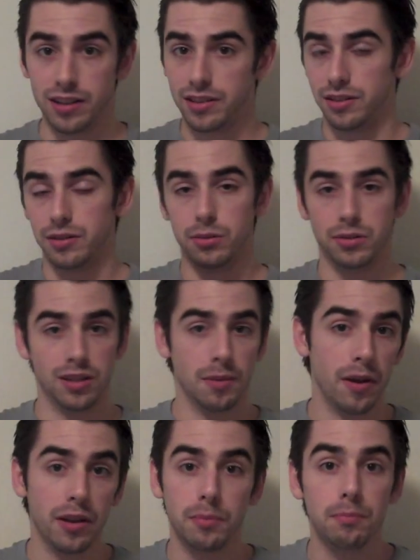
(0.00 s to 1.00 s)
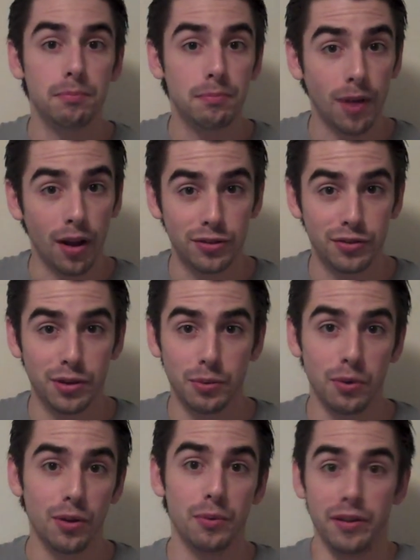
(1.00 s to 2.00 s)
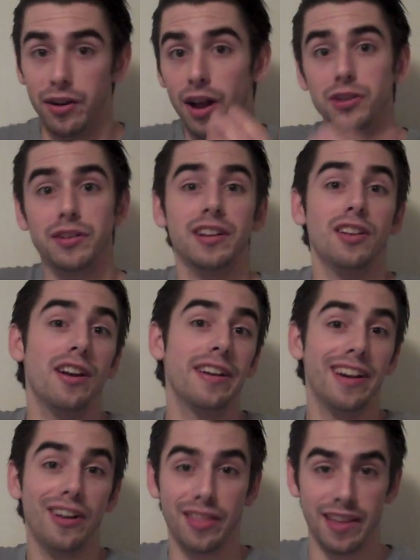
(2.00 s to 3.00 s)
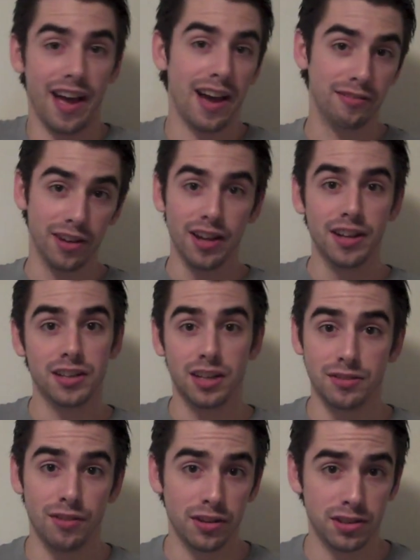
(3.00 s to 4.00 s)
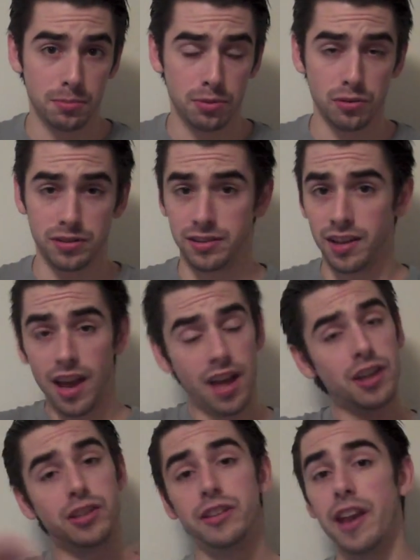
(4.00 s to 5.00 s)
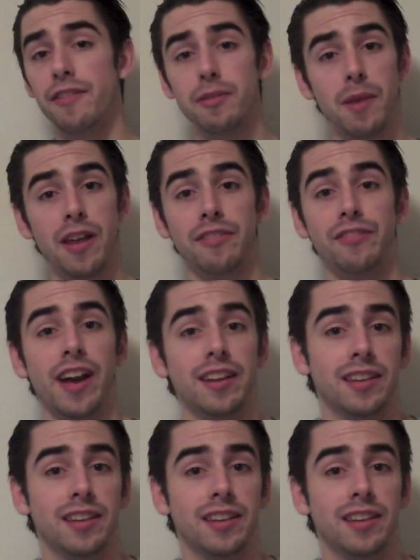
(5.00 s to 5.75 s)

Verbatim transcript: to some other country in the world where they're not drinking a lot of dairy and they have tons of osteoporosis. Never mind the fact